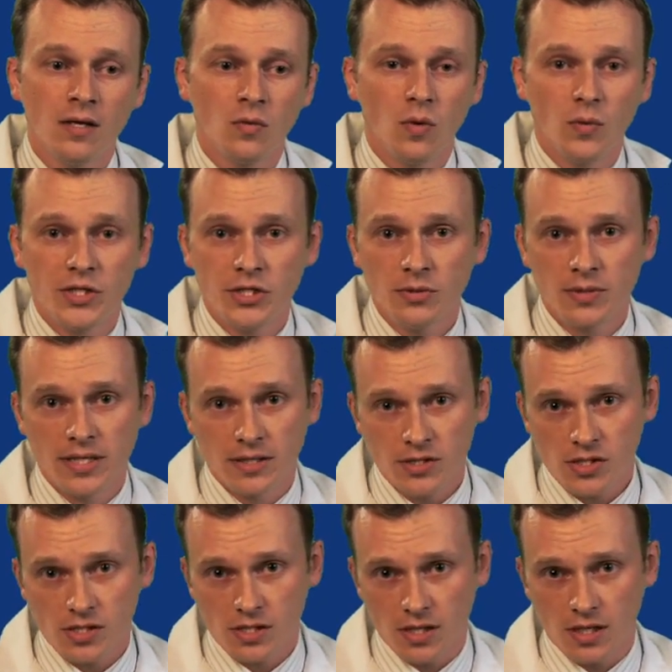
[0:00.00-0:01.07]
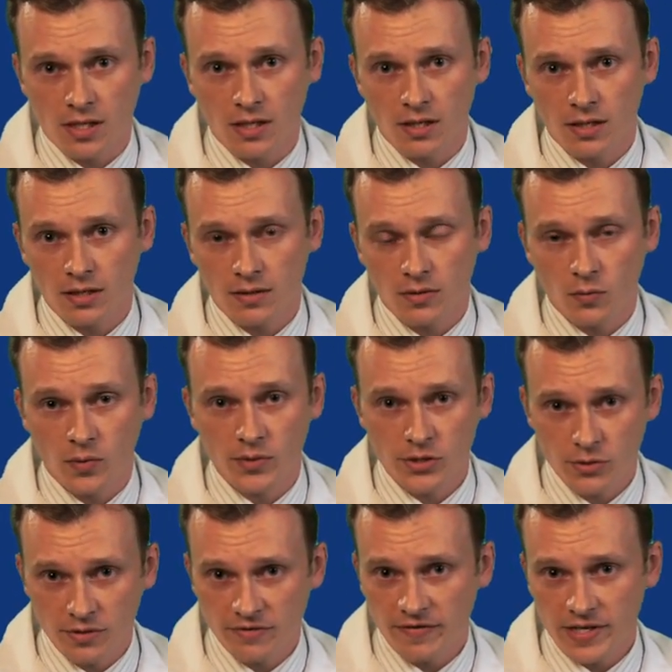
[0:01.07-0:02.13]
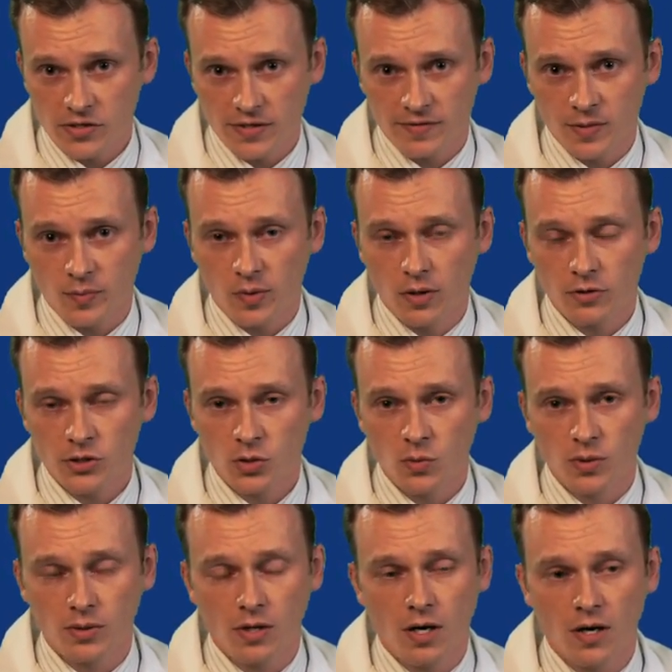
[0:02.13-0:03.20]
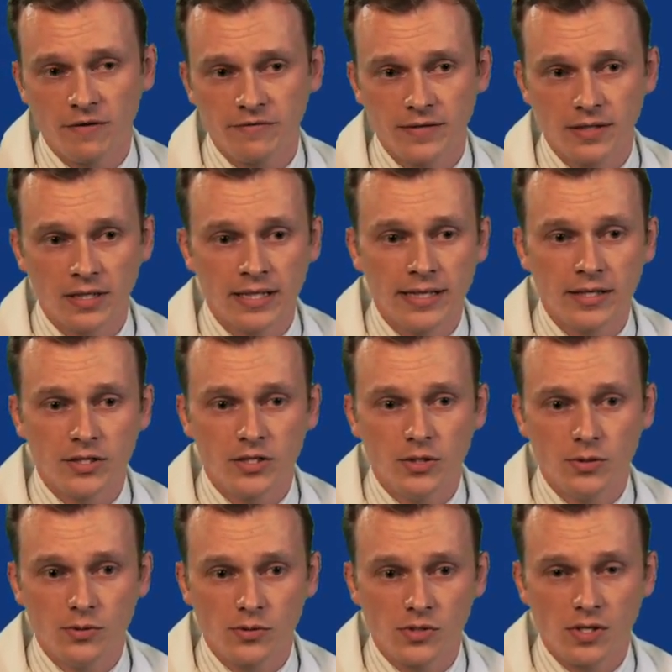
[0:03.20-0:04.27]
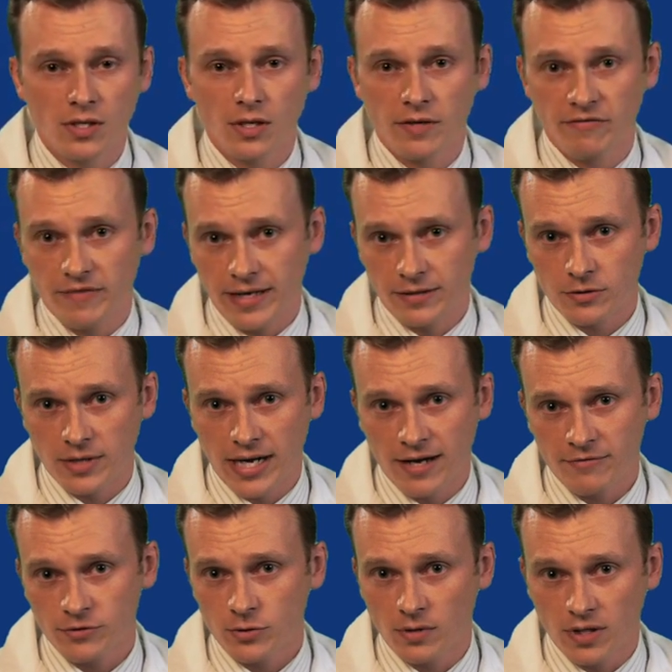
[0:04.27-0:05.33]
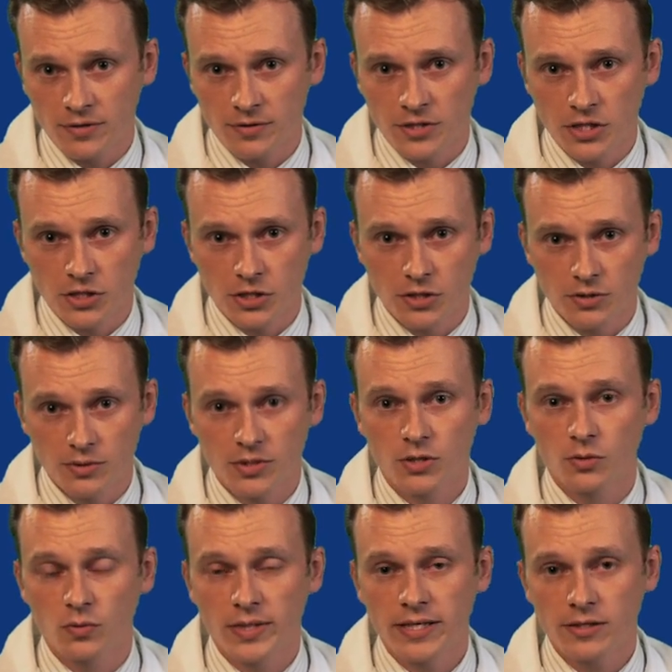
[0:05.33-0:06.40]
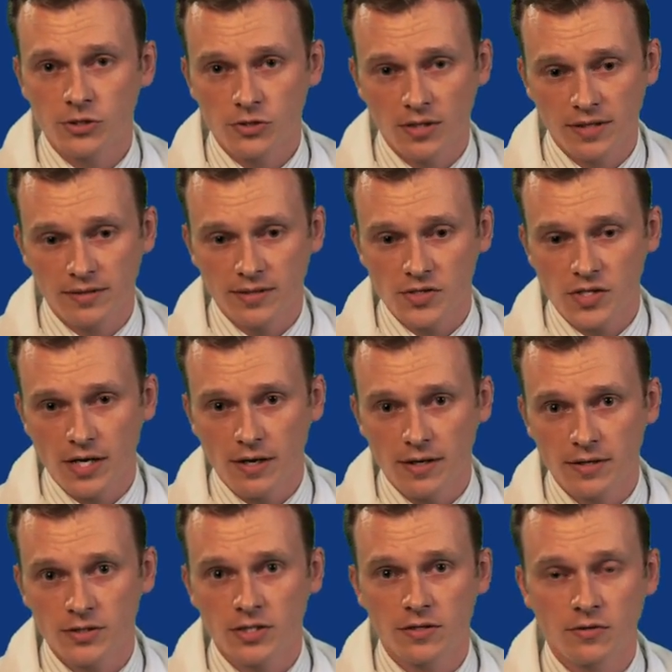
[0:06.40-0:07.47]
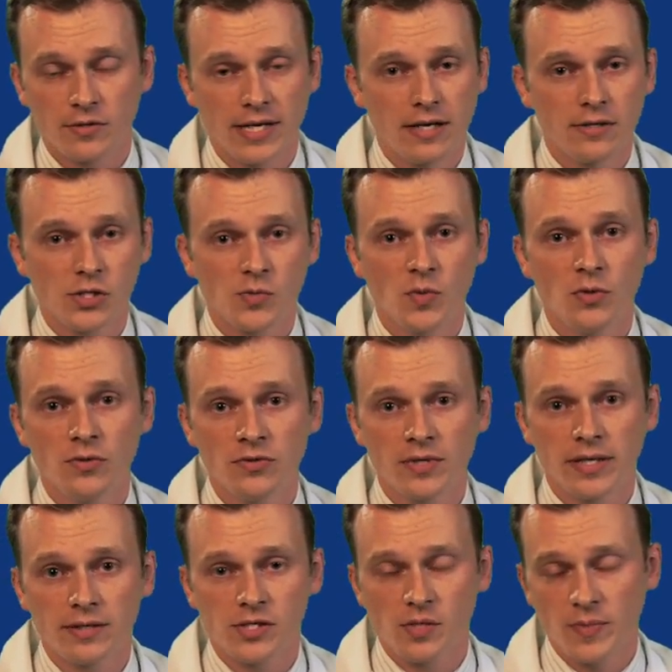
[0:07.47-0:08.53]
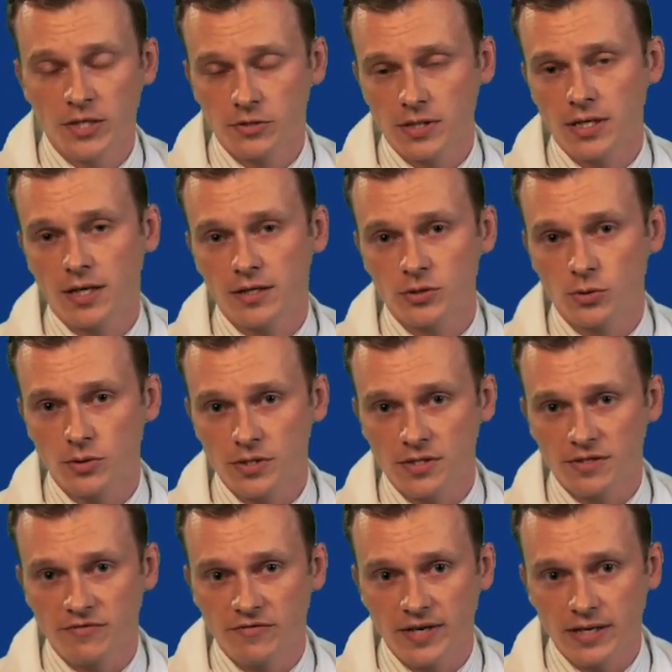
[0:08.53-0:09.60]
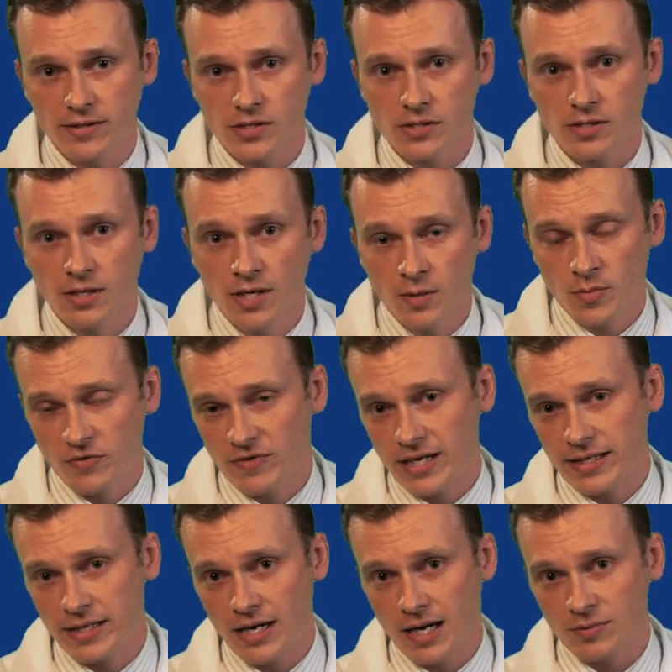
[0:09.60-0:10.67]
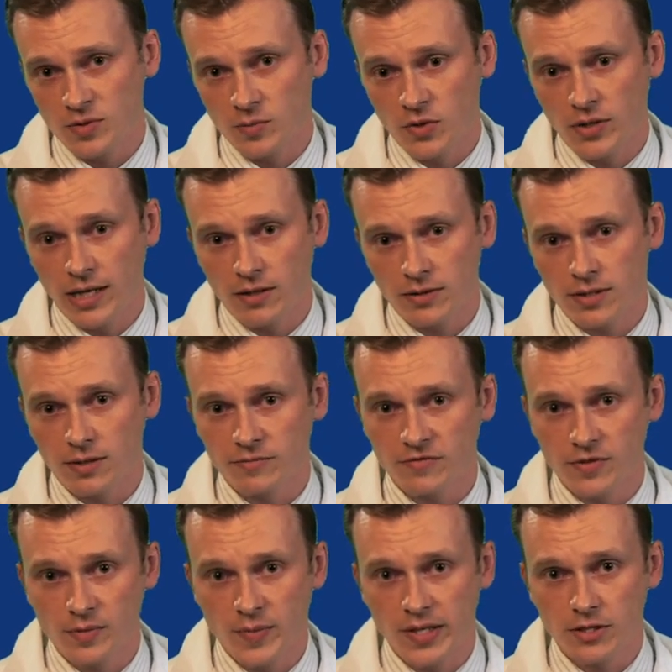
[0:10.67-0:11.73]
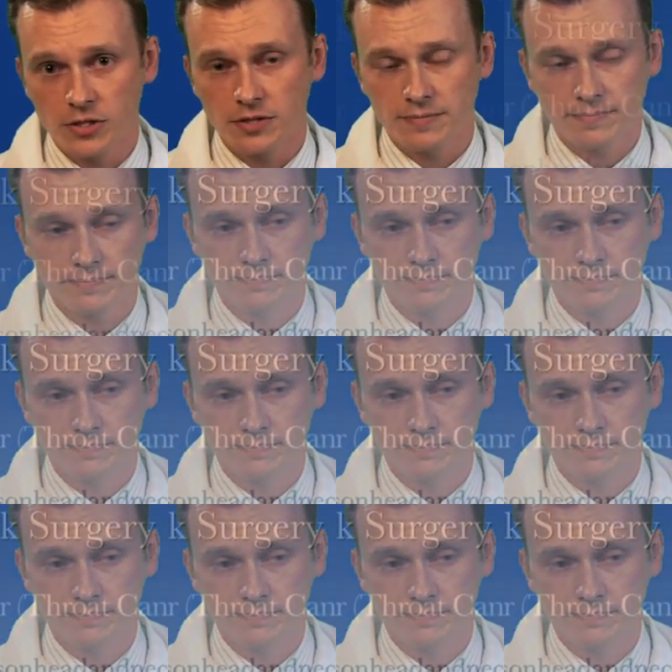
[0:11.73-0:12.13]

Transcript: When we do this, when we do the facelift approach, we'll often use a fat graft or other tissue to reconstruct this area to create a smooth and symmetric contour to the face, providing optimal outcome for the patient.